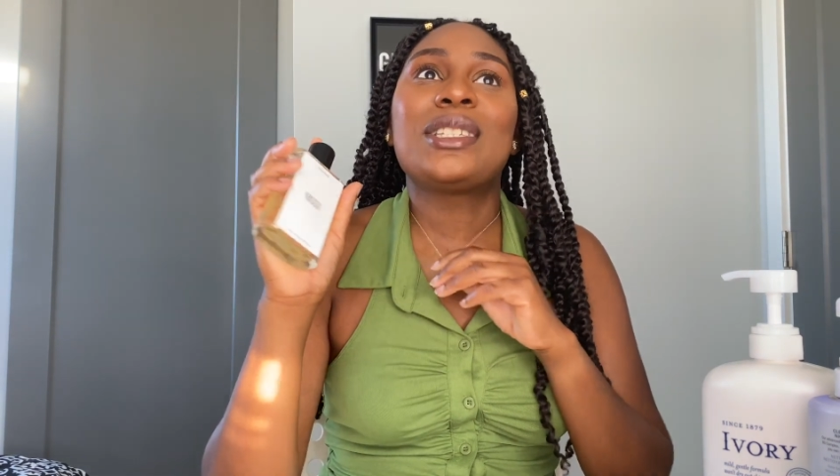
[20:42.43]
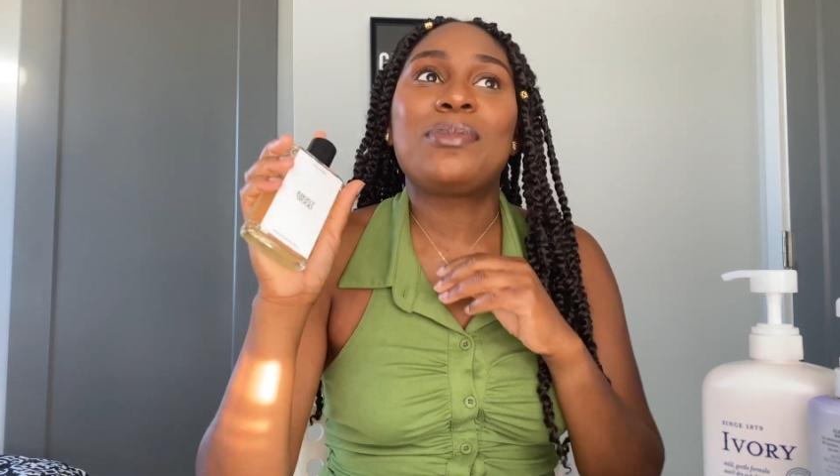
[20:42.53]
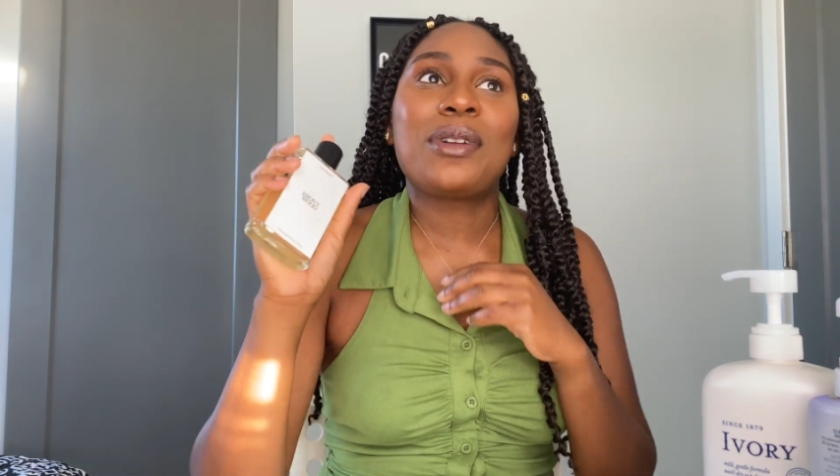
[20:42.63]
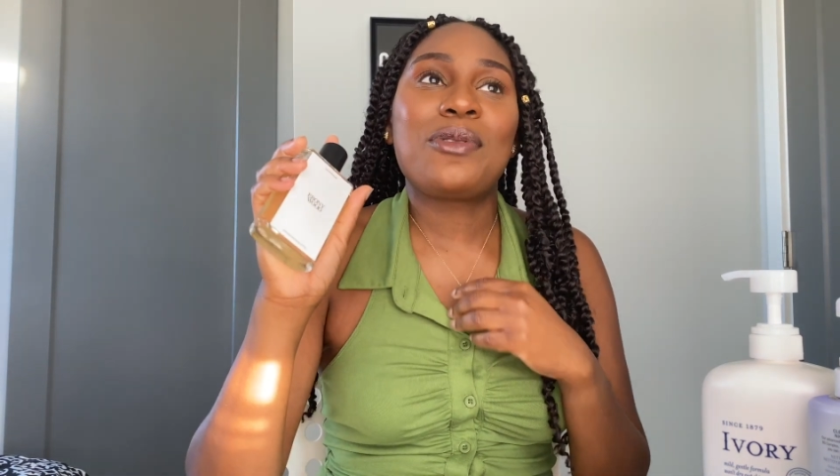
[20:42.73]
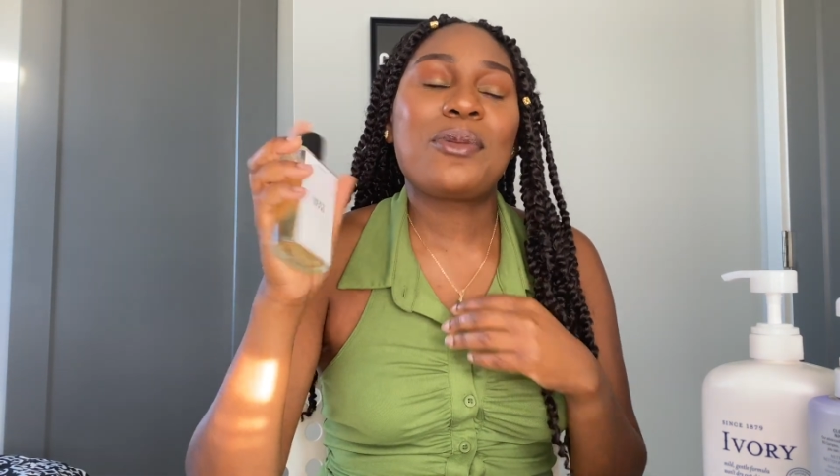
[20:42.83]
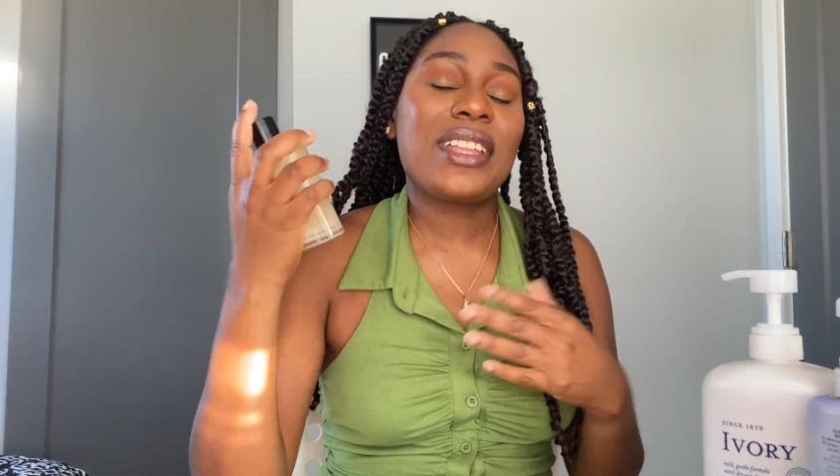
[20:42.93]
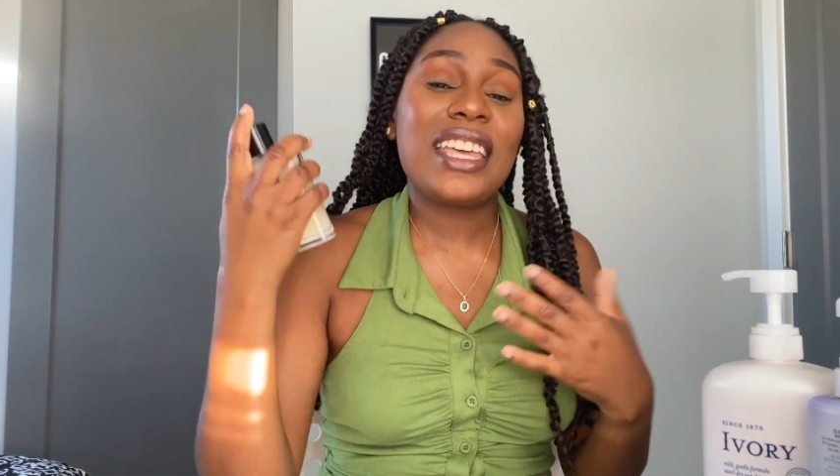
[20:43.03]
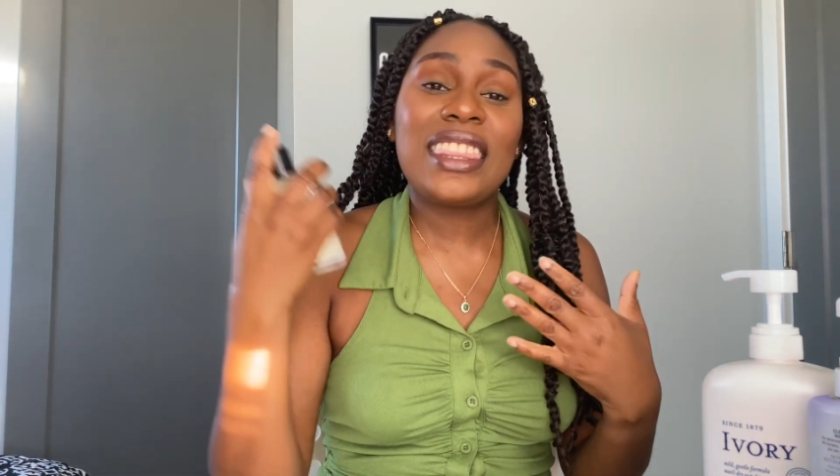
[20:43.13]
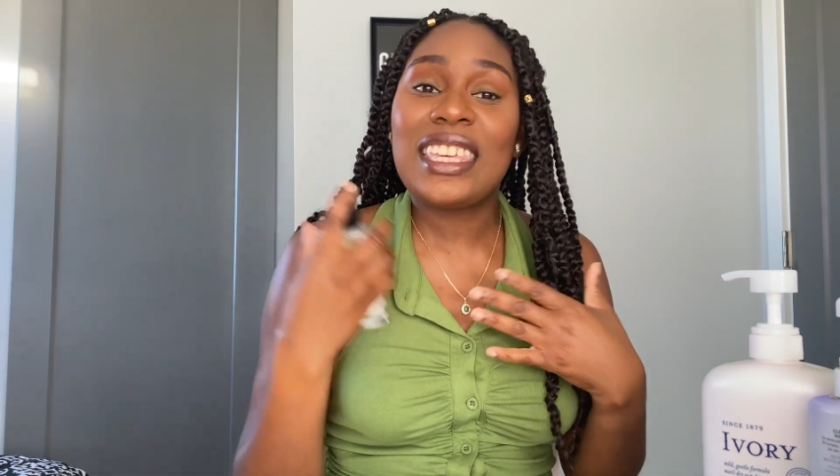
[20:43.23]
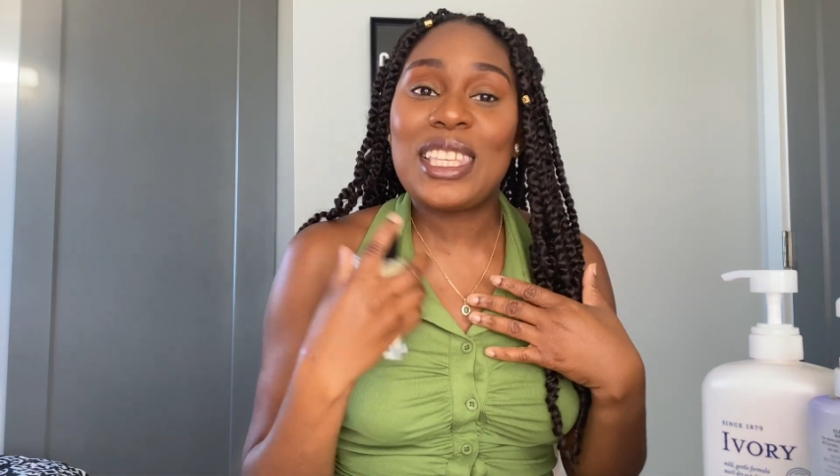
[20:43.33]
perfume and I
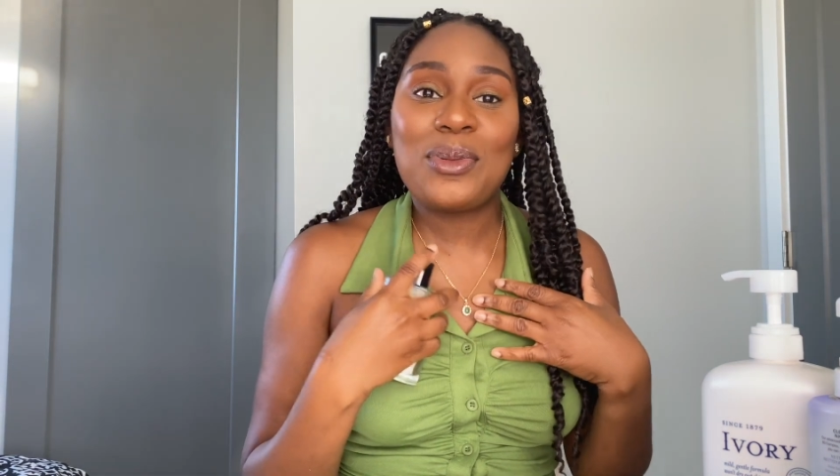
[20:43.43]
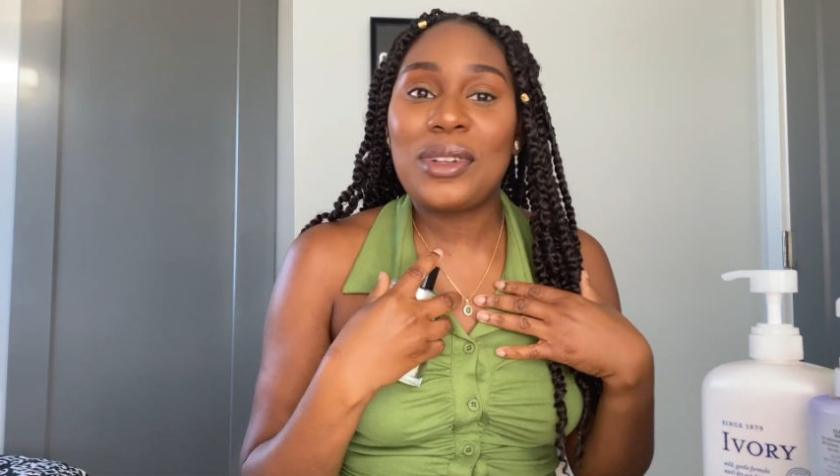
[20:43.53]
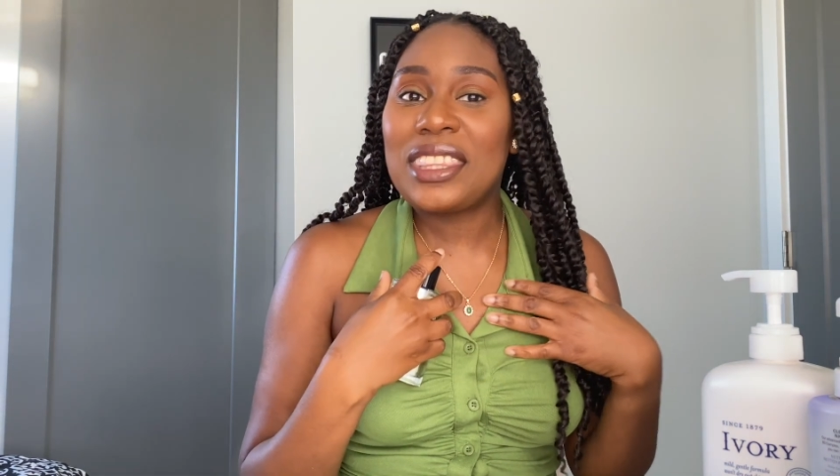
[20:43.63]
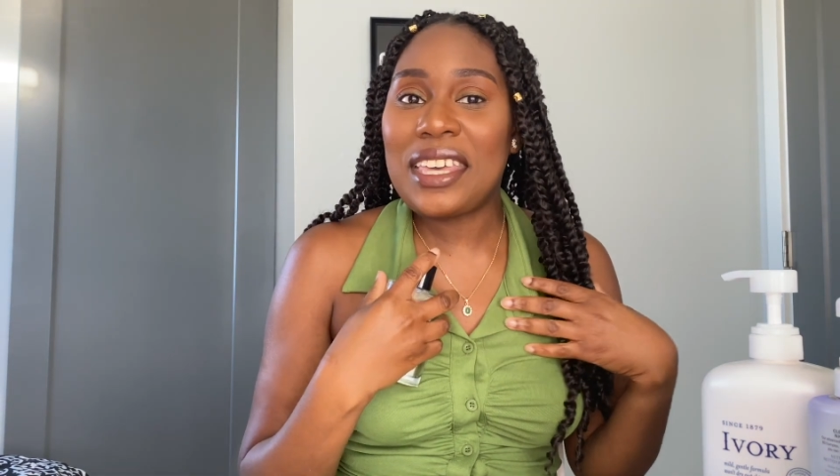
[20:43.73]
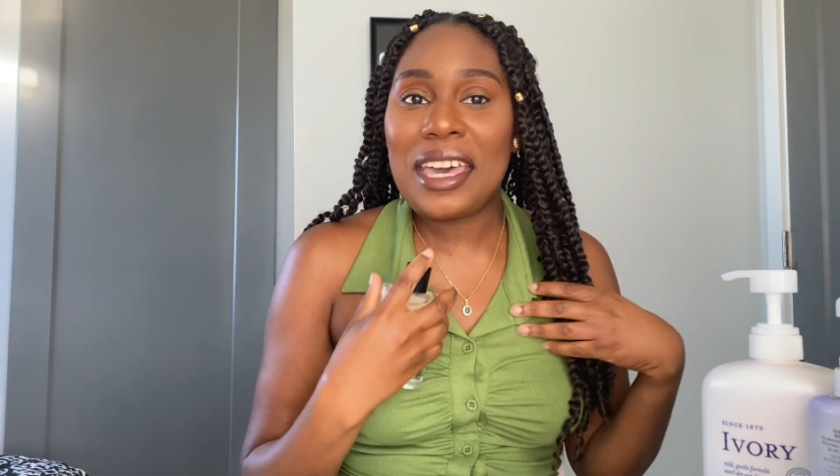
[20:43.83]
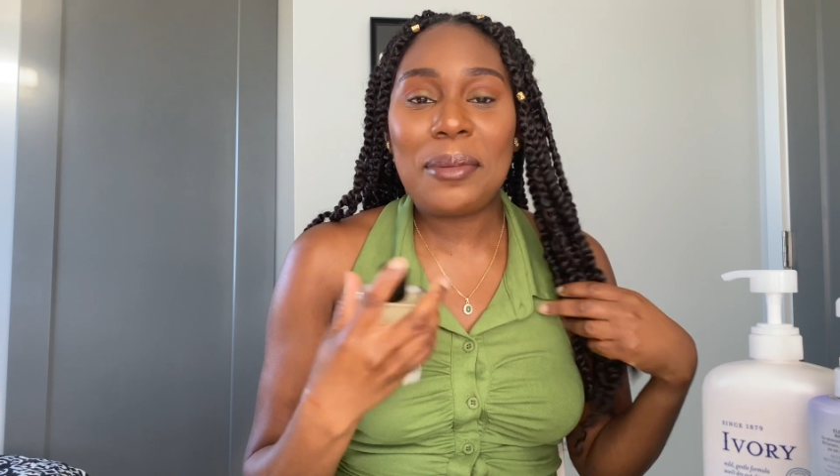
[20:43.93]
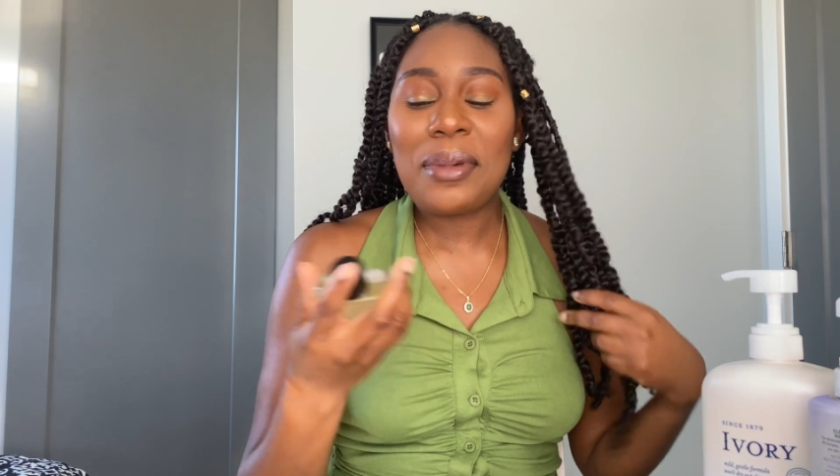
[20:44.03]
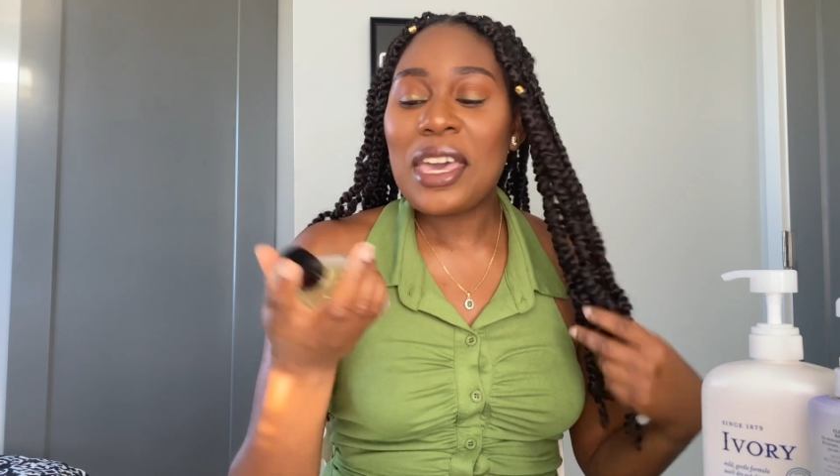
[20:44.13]
think it's worth the hype.